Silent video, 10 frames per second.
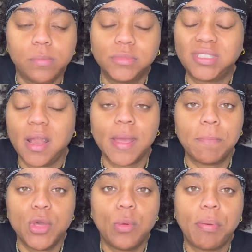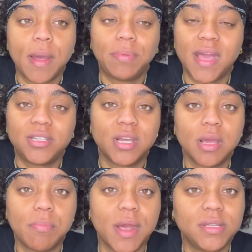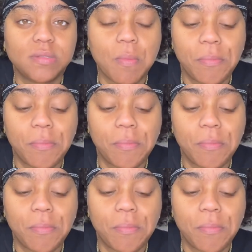to like meal prep like chicken breast,